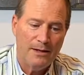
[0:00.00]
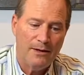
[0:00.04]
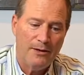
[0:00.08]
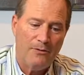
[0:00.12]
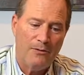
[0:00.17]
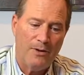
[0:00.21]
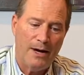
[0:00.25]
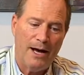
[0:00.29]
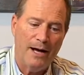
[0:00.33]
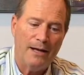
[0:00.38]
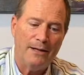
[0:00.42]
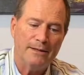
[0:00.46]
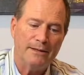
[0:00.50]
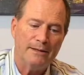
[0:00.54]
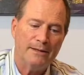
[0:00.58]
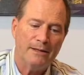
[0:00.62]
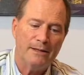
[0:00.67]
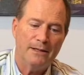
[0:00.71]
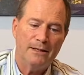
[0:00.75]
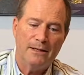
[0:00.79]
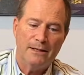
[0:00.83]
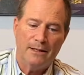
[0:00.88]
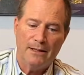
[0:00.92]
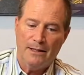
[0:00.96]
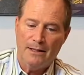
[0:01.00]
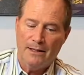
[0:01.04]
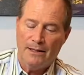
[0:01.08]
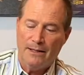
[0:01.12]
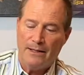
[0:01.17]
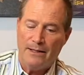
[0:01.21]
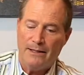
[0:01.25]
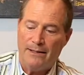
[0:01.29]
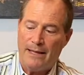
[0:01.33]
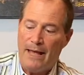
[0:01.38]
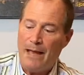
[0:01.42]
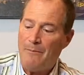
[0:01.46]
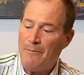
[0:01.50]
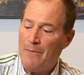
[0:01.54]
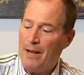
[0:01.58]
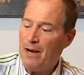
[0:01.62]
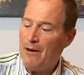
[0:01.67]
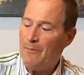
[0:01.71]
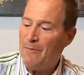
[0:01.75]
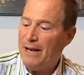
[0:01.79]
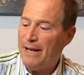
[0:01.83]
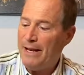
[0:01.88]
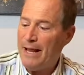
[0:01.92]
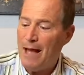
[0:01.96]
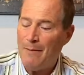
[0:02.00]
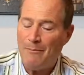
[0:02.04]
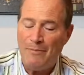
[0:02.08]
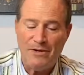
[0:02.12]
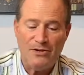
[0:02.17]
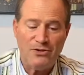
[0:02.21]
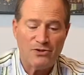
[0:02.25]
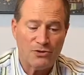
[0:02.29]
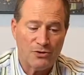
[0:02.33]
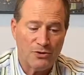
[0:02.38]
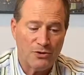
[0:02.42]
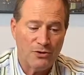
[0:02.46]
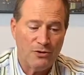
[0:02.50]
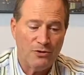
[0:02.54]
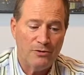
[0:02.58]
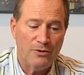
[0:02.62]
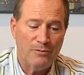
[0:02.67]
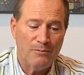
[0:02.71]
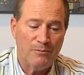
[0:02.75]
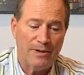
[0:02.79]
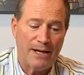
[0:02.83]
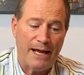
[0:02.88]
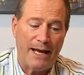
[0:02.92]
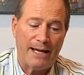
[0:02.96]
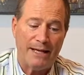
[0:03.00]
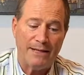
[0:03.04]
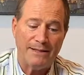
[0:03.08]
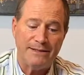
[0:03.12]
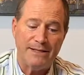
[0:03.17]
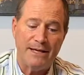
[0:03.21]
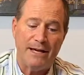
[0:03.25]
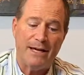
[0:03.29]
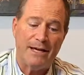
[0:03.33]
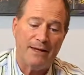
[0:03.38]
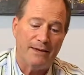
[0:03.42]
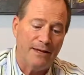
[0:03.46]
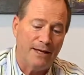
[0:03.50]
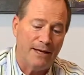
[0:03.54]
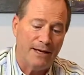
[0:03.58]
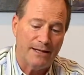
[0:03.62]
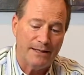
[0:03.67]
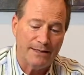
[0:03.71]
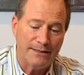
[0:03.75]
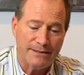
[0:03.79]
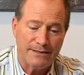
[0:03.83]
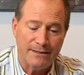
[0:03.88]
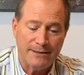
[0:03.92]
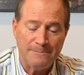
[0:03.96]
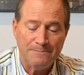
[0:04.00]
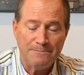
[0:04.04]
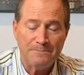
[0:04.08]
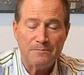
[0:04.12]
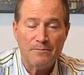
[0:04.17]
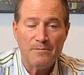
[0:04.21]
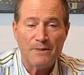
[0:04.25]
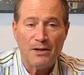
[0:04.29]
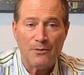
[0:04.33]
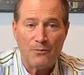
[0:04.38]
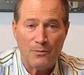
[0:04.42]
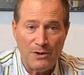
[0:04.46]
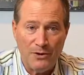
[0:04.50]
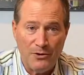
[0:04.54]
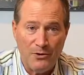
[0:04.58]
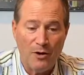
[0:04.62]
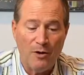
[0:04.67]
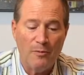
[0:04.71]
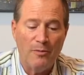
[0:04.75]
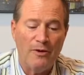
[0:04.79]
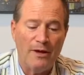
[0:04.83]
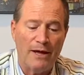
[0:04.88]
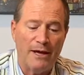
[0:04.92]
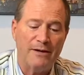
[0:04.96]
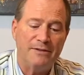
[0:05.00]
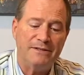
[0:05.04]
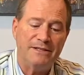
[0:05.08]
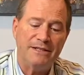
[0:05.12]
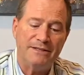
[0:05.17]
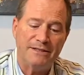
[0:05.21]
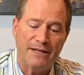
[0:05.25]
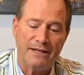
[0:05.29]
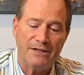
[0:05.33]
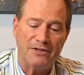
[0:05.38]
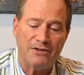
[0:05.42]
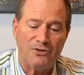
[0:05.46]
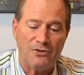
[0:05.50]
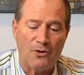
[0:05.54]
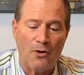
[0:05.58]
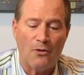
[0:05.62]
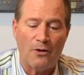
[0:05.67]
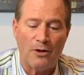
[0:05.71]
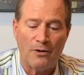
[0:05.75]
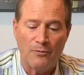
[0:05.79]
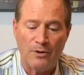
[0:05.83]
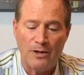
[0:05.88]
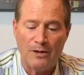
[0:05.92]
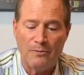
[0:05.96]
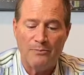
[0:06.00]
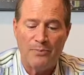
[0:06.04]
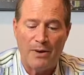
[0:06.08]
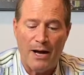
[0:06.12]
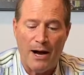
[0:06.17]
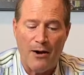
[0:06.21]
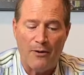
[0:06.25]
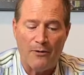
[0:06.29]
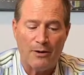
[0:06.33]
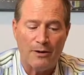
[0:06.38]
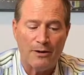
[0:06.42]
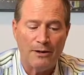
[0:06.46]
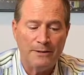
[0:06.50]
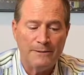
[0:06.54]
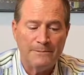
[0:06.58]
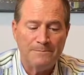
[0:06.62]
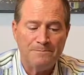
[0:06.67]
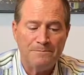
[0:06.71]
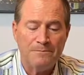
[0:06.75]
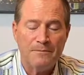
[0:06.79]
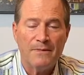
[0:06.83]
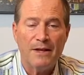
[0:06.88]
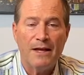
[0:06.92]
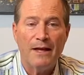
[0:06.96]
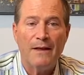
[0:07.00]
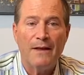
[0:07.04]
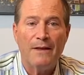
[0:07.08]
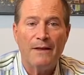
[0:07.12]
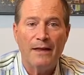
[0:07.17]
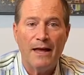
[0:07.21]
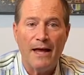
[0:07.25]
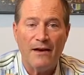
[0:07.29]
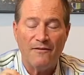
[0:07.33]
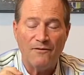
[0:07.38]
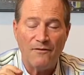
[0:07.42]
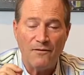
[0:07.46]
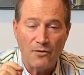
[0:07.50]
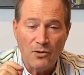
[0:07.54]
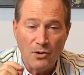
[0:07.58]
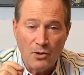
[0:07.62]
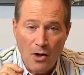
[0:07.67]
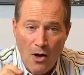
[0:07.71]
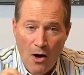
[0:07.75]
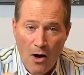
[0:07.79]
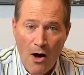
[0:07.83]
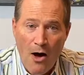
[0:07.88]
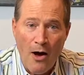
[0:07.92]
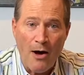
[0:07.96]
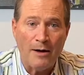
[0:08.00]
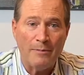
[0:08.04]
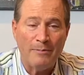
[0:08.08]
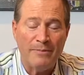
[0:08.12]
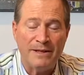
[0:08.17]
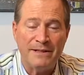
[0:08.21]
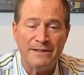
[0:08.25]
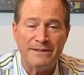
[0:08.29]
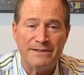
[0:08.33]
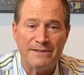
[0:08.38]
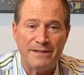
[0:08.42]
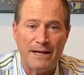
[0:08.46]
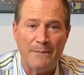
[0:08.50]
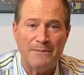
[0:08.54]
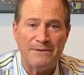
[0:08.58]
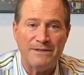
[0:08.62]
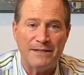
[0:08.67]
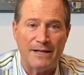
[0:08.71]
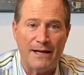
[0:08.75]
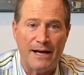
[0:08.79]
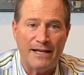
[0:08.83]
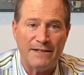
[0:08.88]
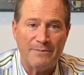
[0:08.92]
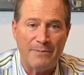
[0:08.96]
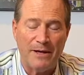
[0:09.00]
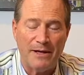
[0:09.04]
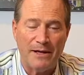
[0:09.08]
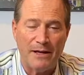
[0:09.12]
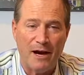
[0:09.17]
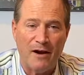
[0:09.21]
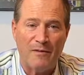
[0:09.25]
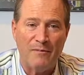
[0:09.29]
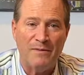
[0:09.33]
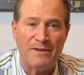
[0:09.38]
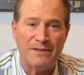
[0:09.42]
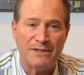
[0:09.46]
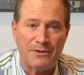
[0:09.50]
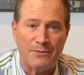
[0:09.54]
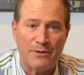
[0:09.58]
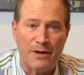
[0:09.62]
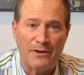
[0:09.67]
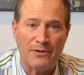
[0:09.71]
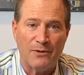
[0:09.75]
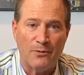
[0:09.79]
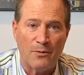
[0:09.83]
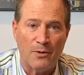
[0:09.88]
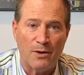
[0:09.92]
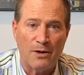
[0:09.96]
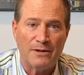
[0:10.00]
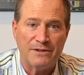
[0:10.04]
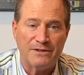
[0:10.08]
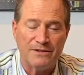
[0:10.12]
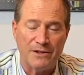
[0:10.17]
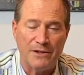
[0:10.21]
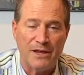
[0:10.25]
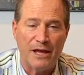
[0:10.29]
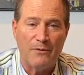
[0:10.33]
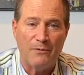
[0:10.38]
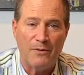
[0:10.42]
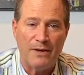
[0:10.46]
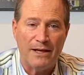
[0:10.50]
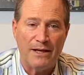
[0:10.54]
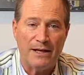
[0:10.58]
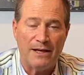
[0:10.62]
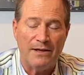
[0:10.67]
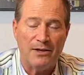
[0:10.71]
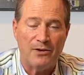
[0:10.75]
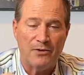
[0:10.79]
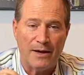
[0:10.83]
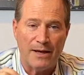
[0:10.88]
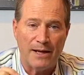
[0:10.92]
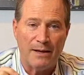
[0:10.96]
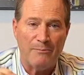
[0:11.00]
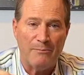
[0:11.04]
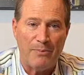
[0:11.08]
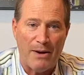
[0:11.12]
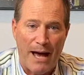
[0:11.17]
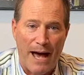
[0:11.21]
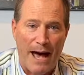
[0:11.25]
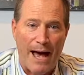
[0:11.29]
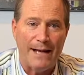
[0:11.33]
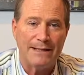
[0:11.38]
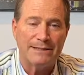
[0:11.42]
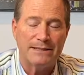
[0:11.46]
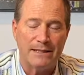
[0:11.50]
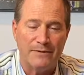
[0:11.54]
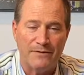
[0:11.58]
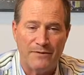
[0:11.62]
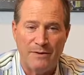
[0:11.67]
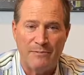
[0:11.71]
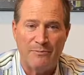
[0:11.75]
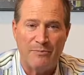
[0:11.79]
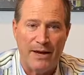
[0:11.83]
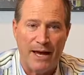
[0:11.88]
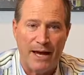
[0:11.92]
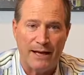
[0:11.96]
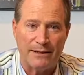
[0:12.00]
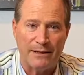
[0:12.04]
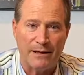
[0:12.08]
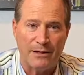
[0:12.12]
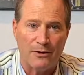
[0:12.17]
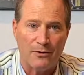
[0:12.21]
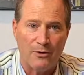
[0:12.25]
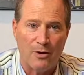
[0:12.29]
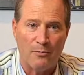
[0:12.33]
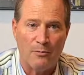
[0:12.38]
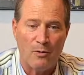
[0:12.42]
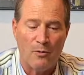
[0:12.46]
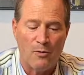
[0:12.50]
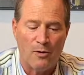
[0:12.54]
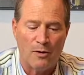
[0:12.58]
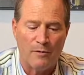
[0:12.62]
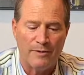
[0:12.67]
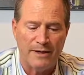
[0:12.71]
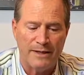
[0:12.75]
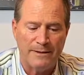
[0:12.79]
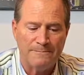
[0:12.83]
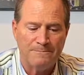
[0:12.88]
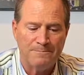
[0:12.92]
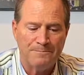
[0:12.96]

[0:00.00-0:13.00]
Well, that may or may not be true, but I can tell you this. Renewable energies like solar and wind power have long been subsidized by governments around the world so that we can create a positive impact on global warming.